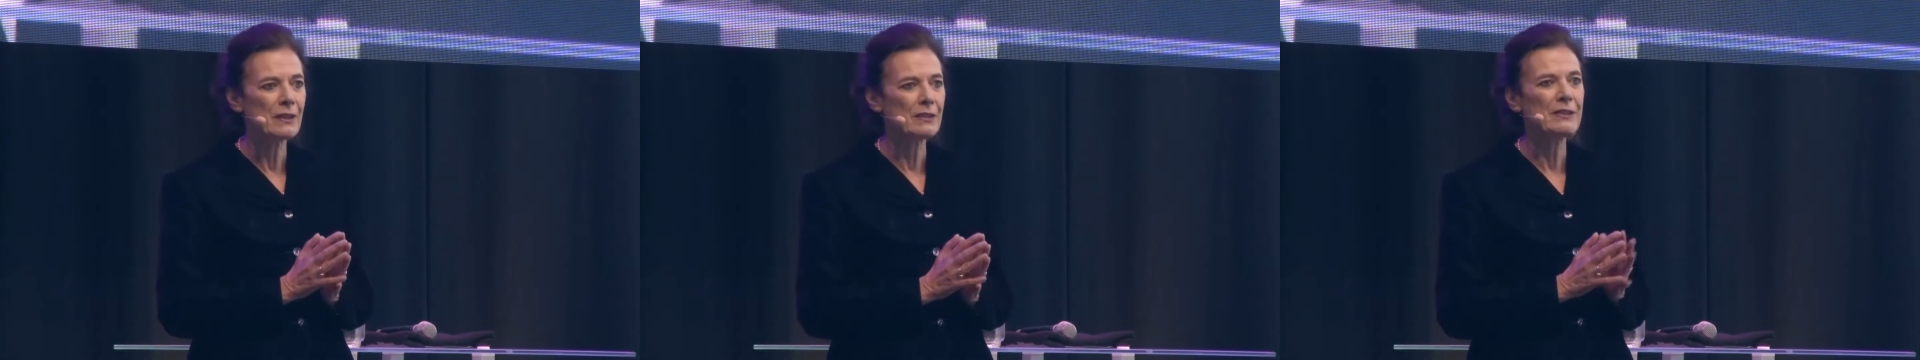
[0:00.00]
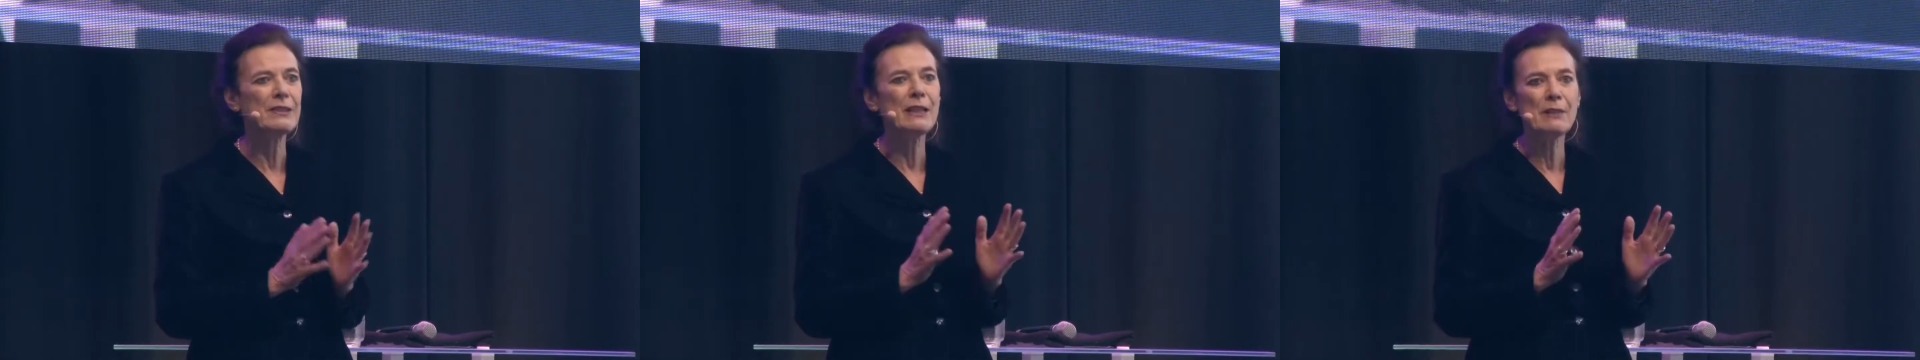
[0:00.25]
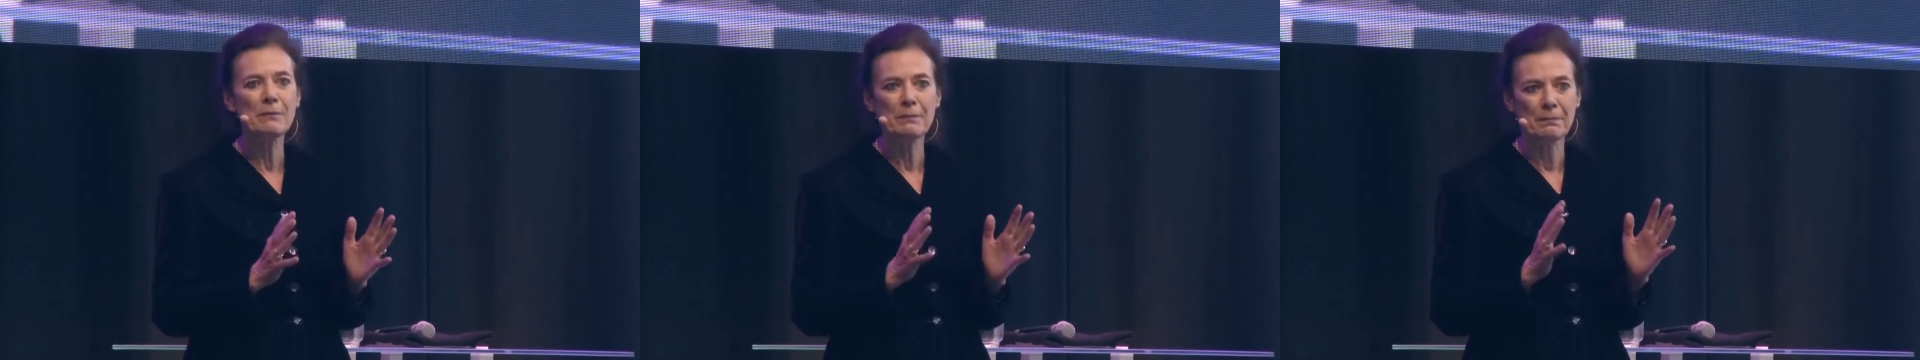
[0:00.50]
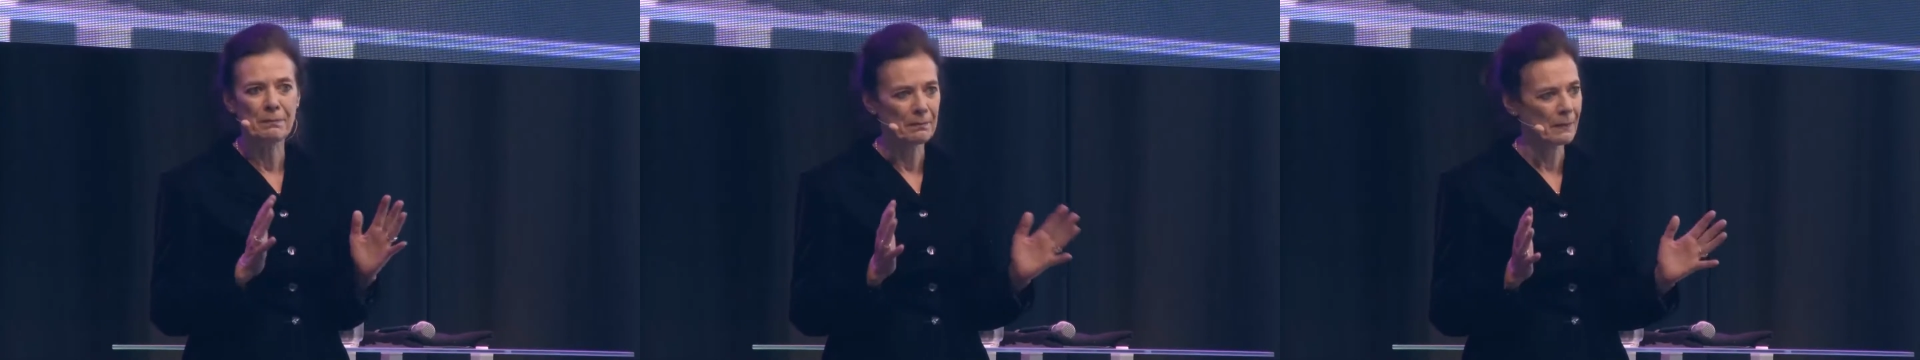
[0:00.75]

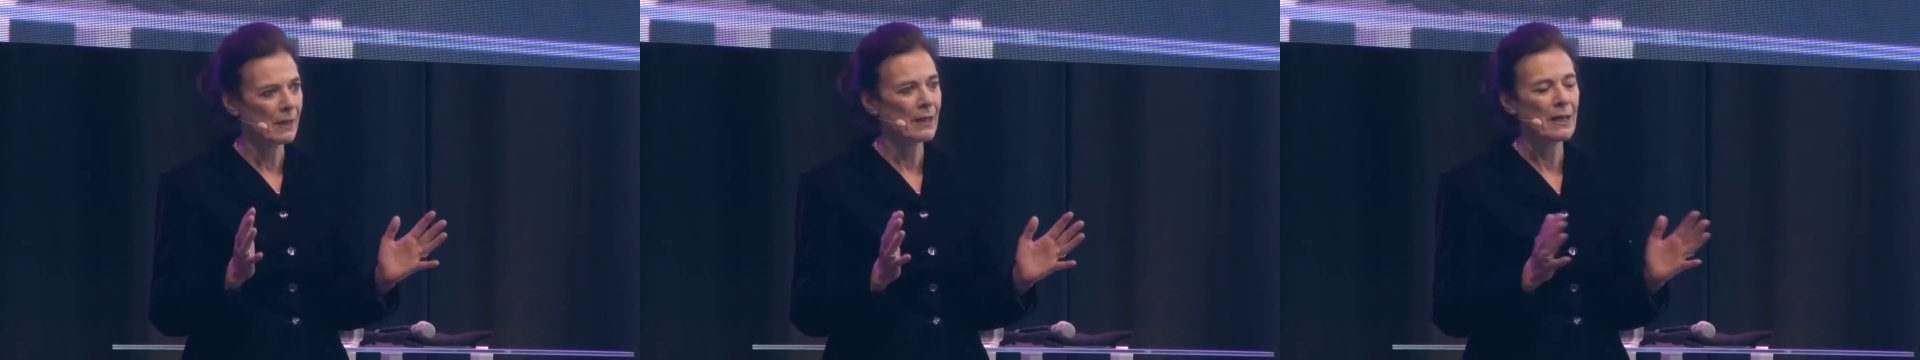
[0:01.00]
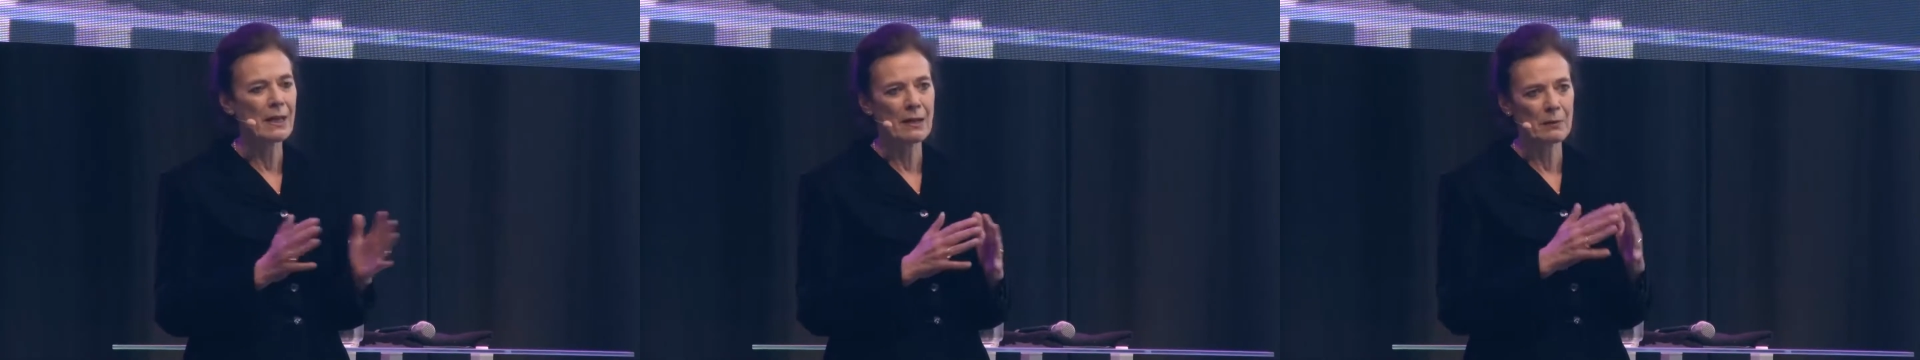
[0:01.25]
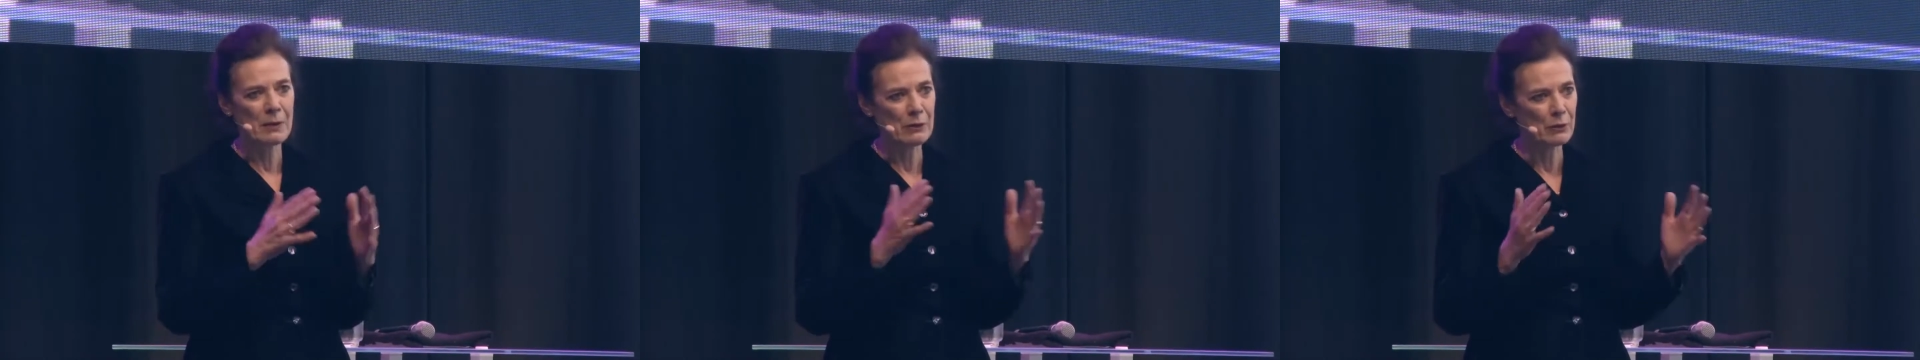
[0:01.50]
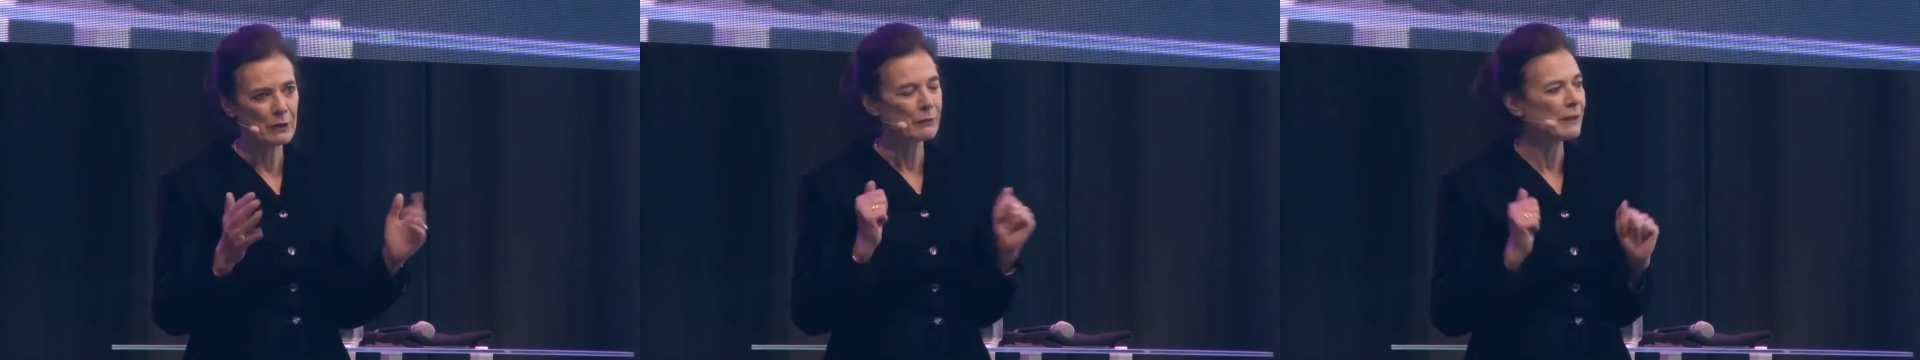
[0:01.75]
seem, when you
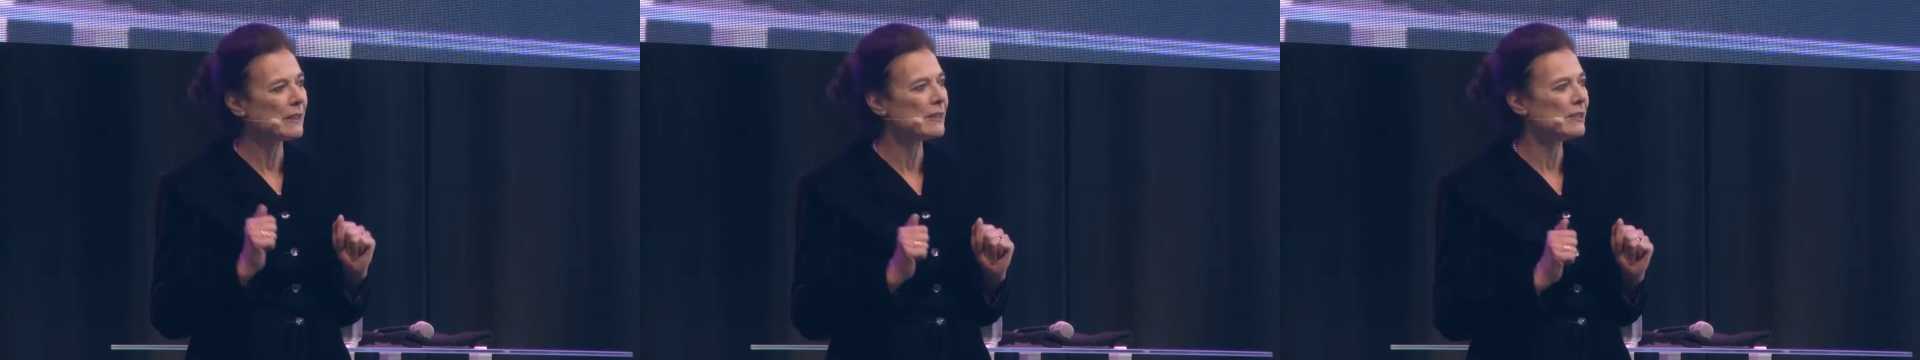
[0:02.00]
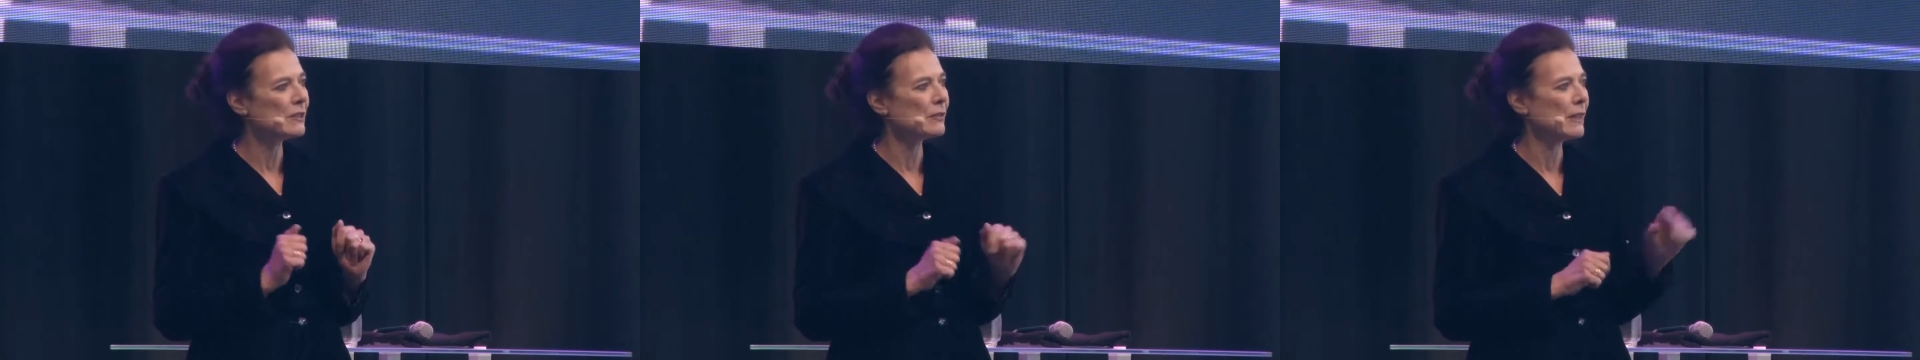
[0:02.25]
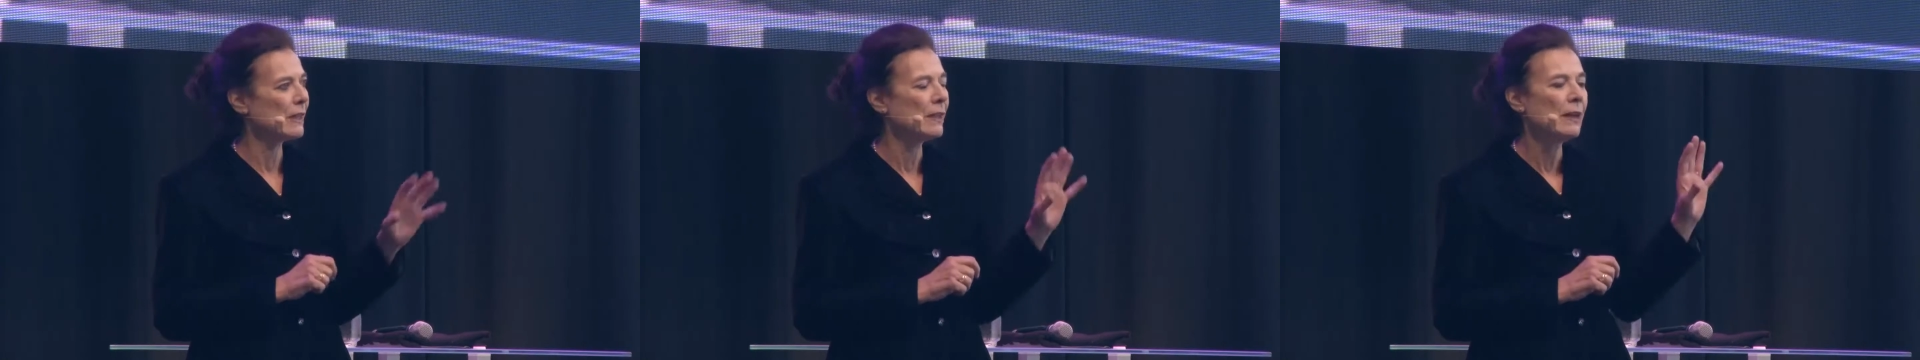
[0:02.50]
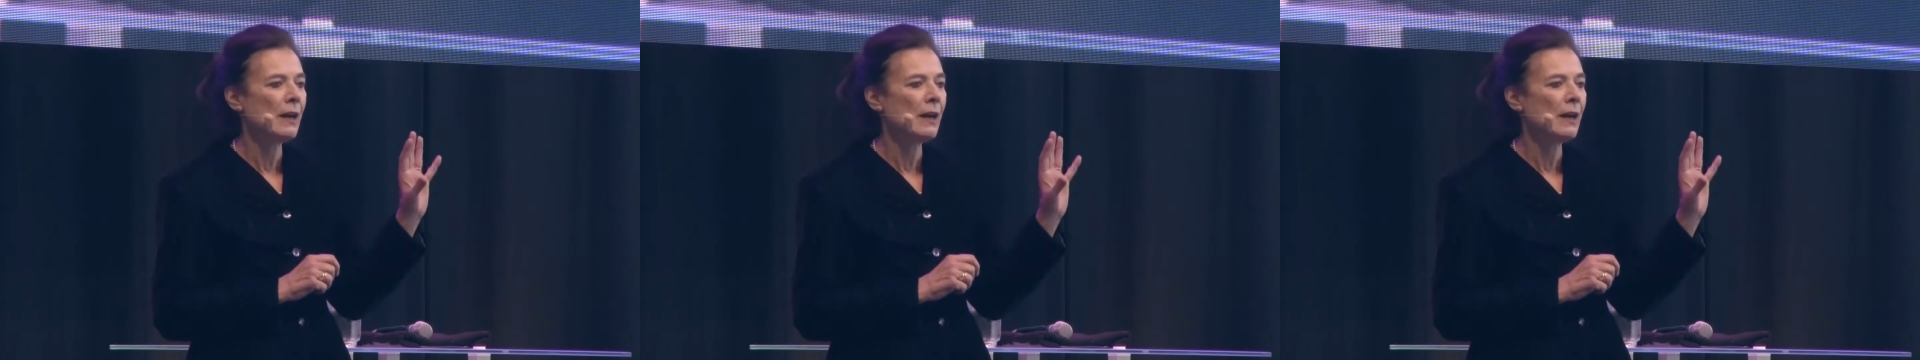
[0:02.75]
look at our history,